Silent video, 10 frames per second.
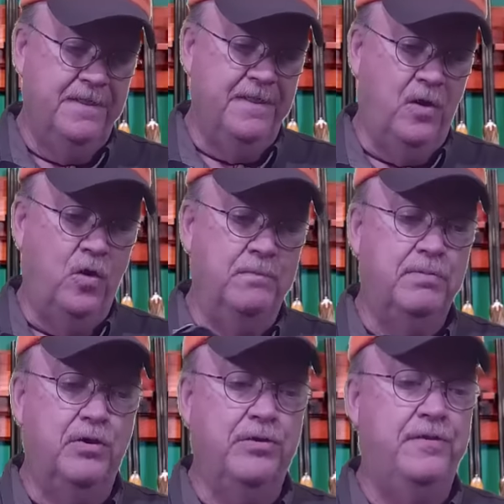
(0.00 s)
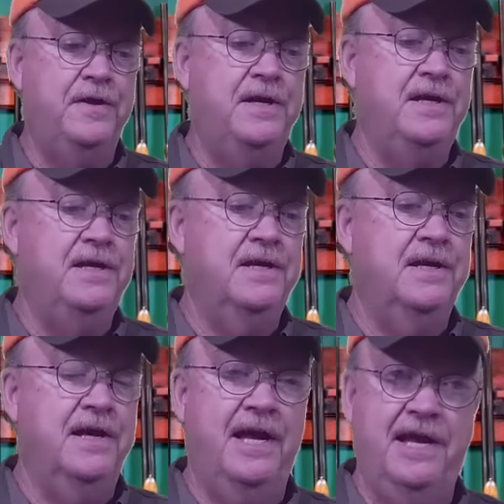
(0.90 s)
On both the
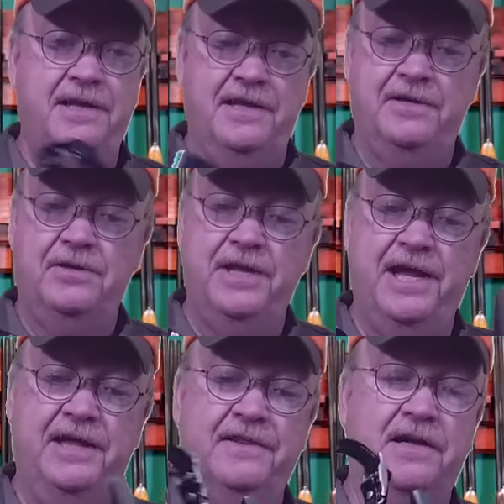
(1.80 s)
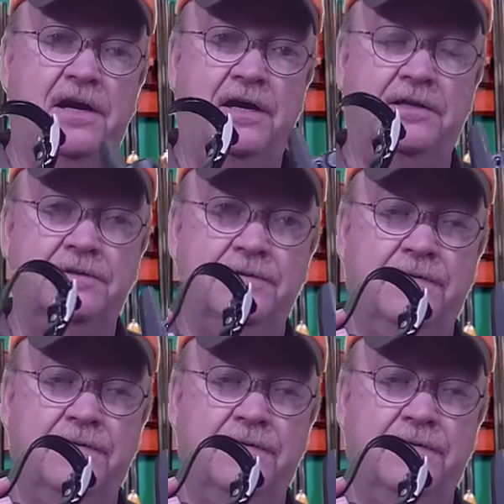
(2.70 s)
handheld and the collar,